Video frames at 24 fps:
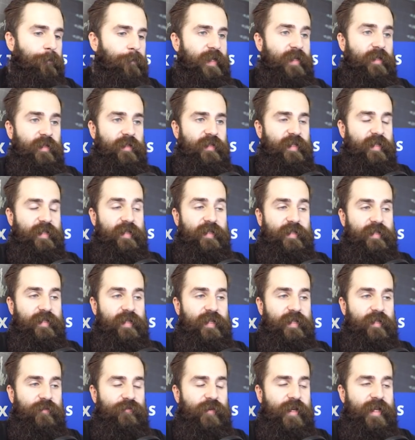In the
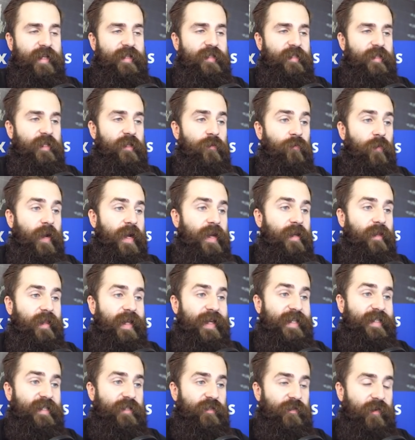statistics, we can see way
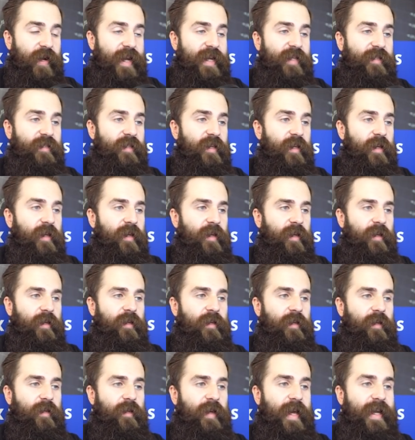less trades
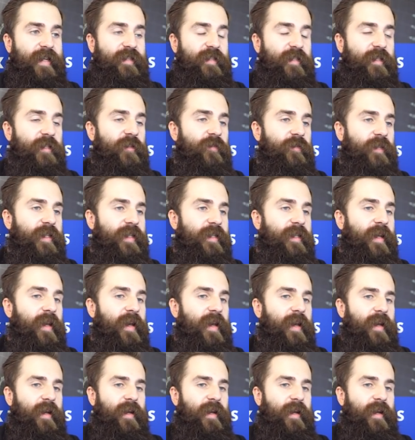executed.